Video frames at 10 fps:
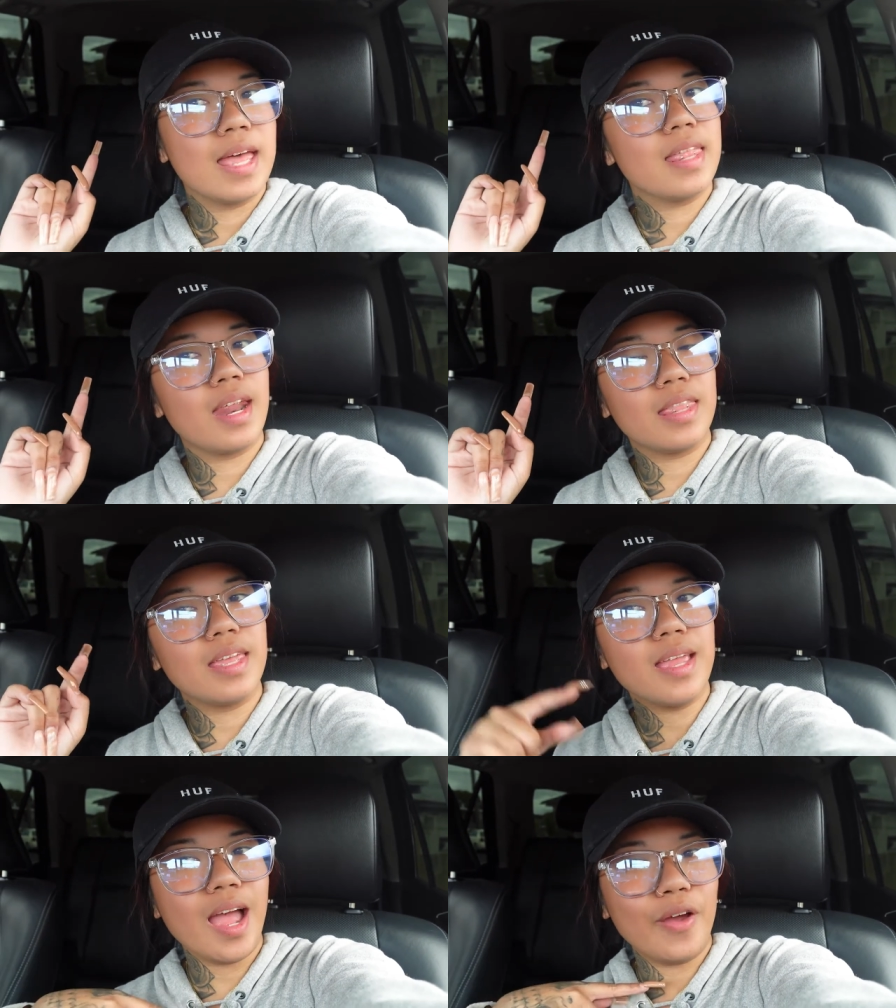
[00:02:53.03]
Then I
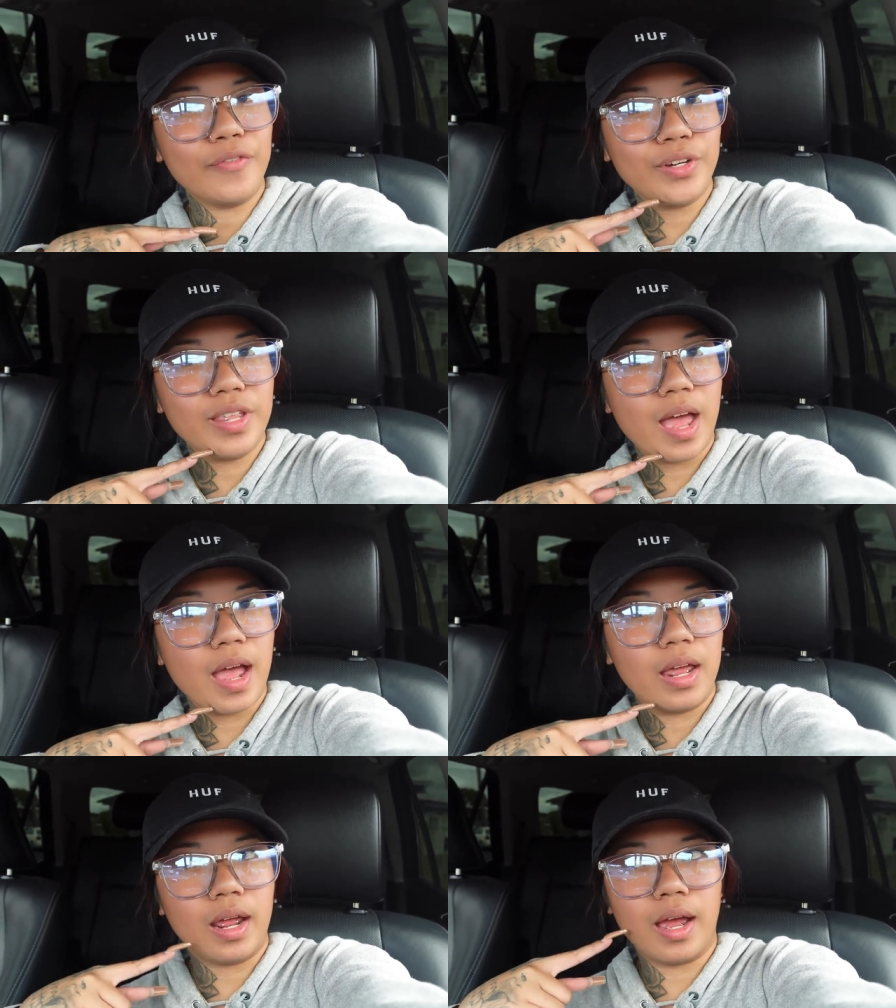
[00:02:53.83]
think after
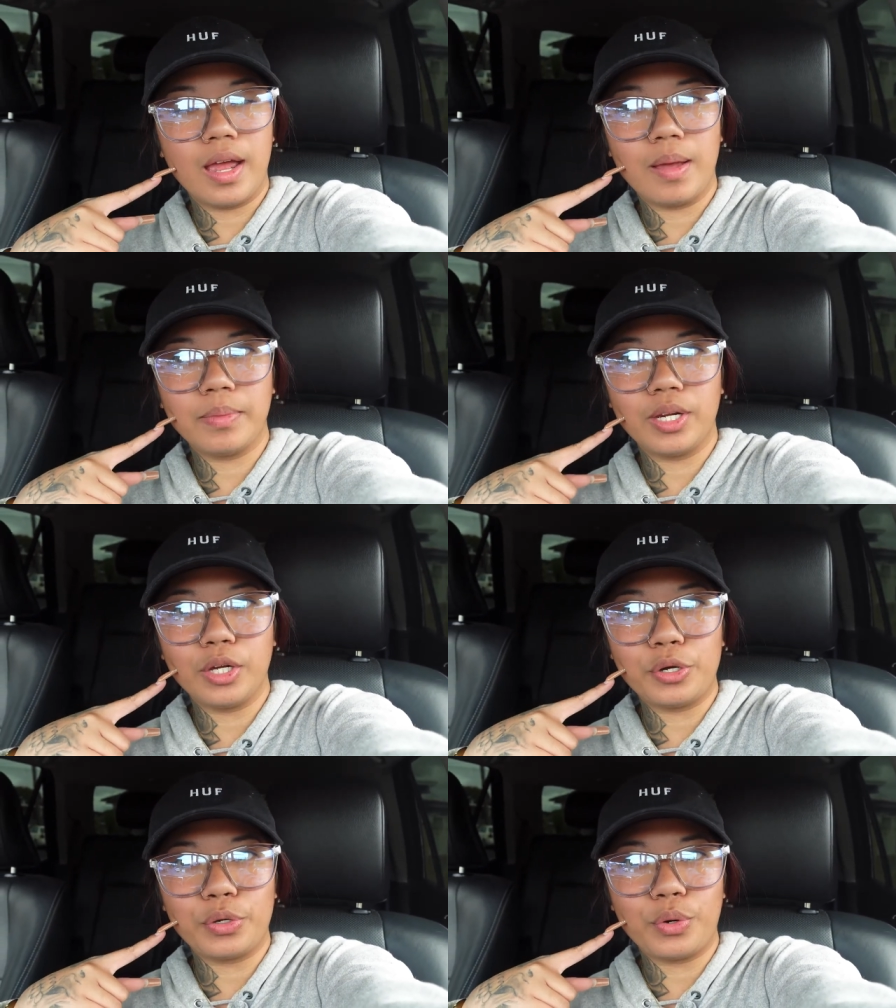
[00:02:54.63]
that I am gonna
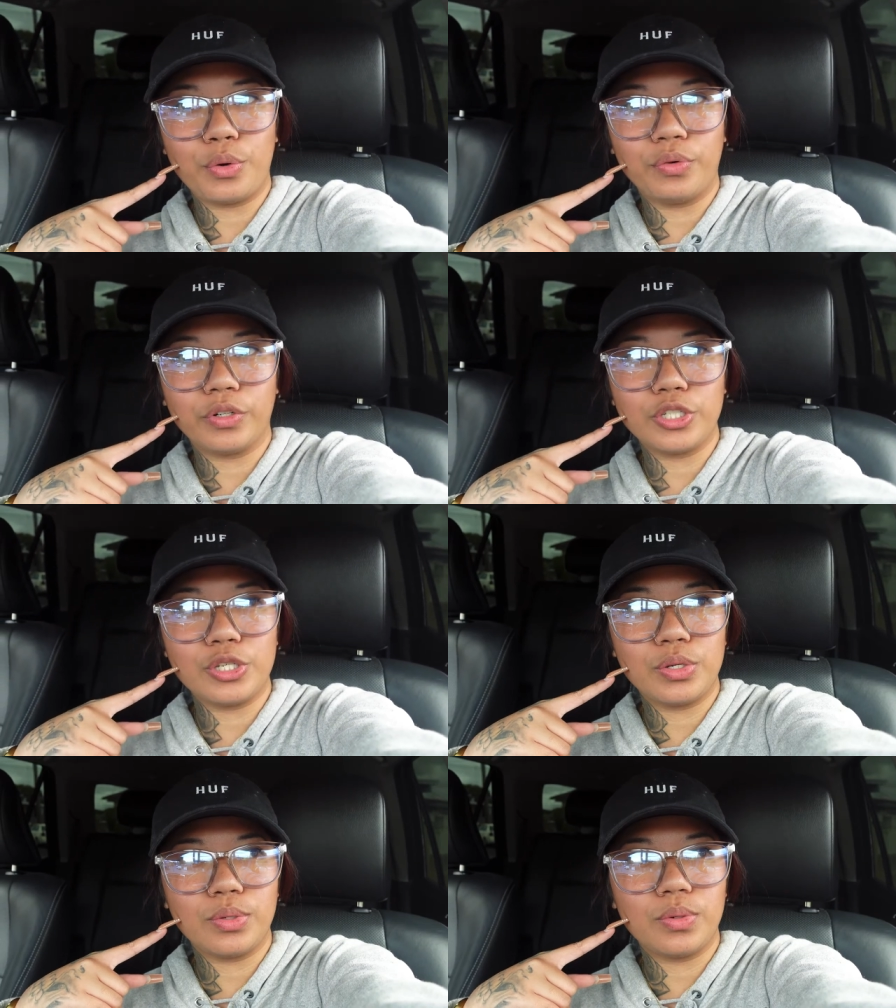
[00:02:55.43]
go over
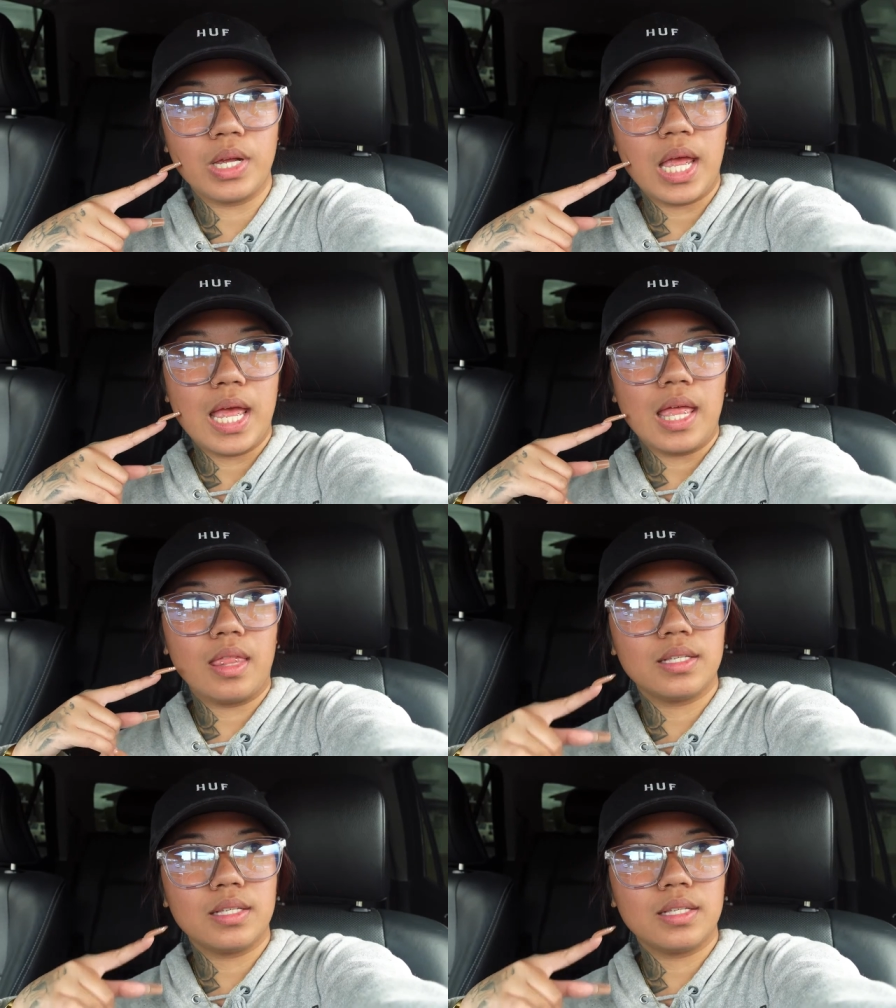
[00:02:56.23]
to the